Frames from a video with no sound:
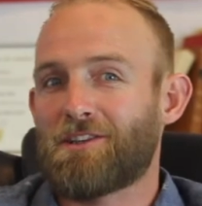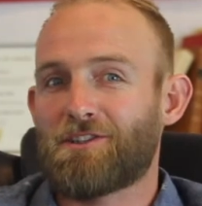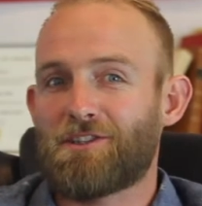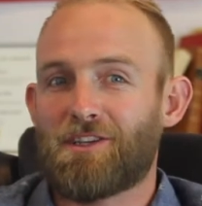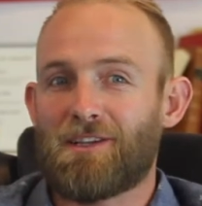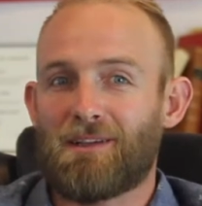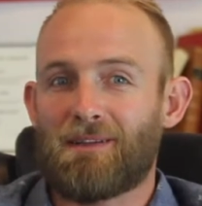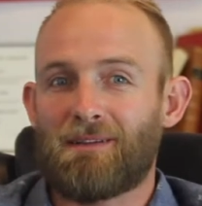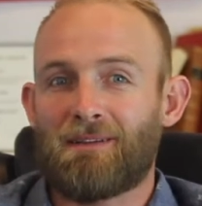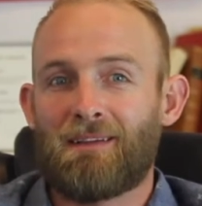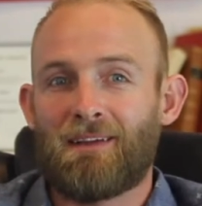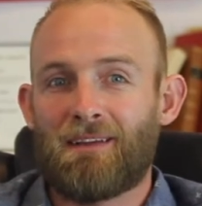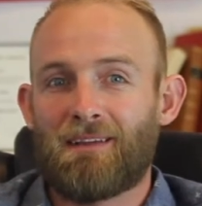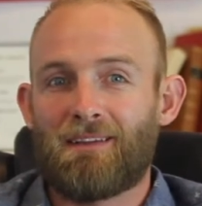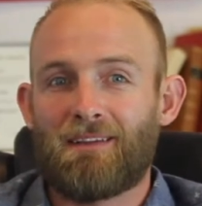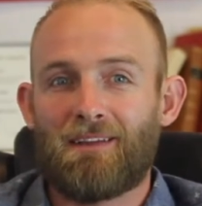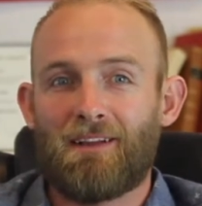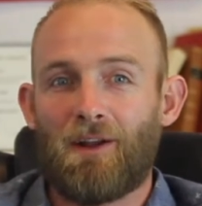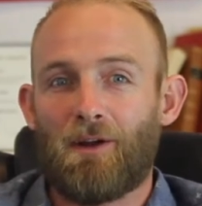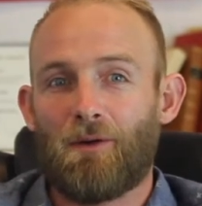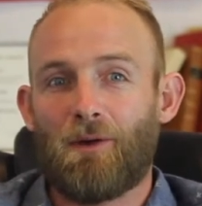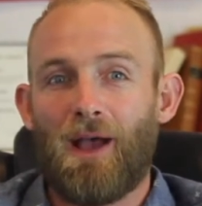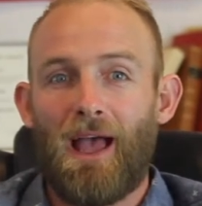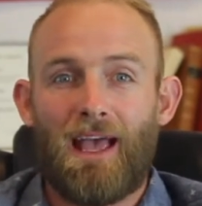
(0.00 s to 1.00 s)
she,
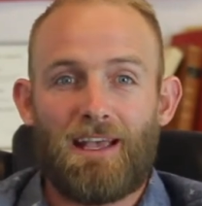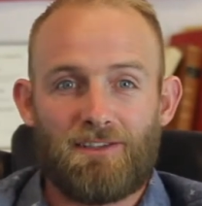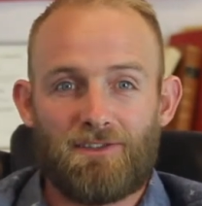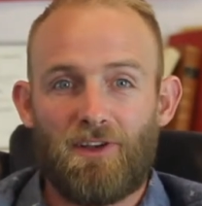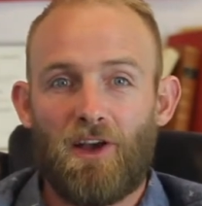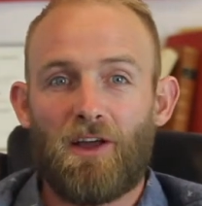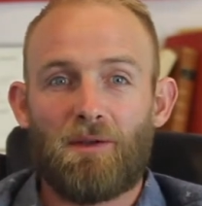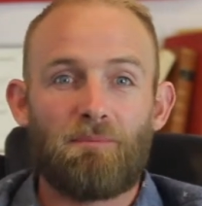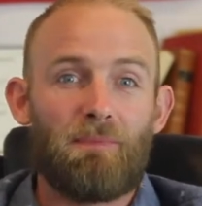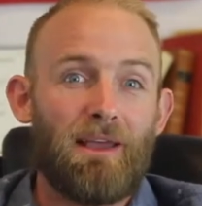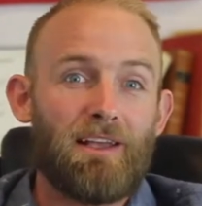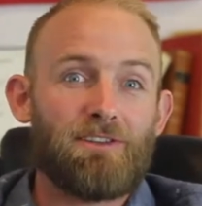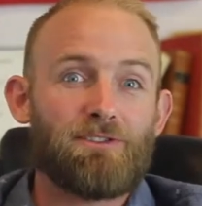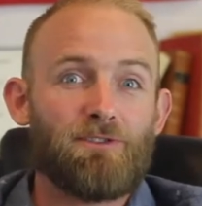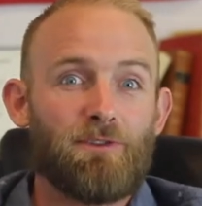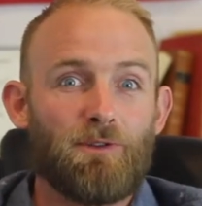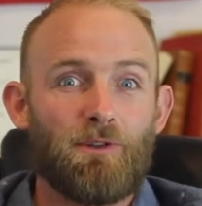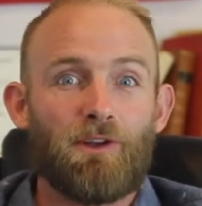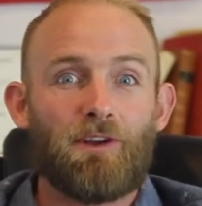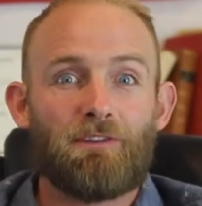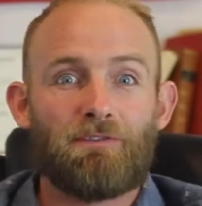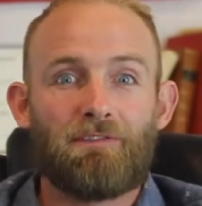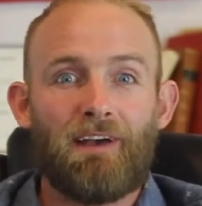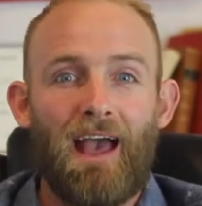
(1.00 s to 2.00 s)
has on makes her
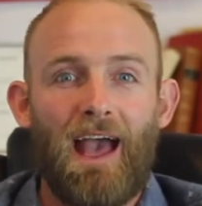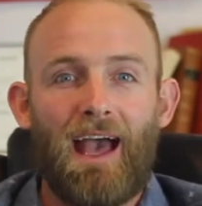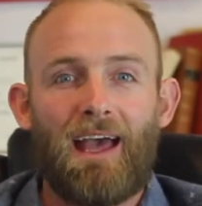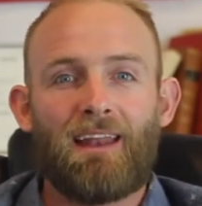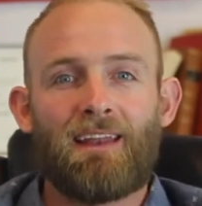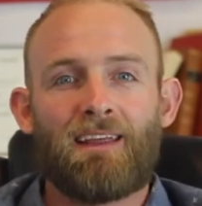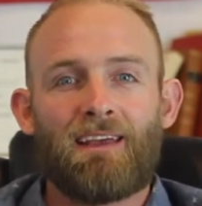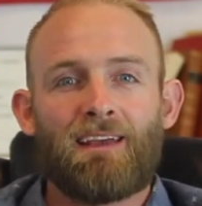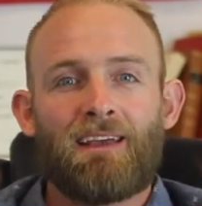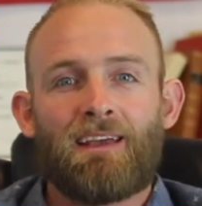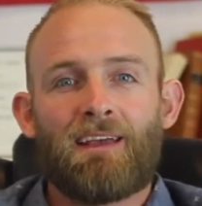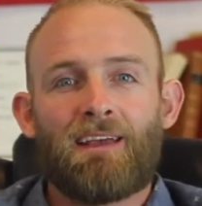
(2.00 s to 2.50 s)
look fat.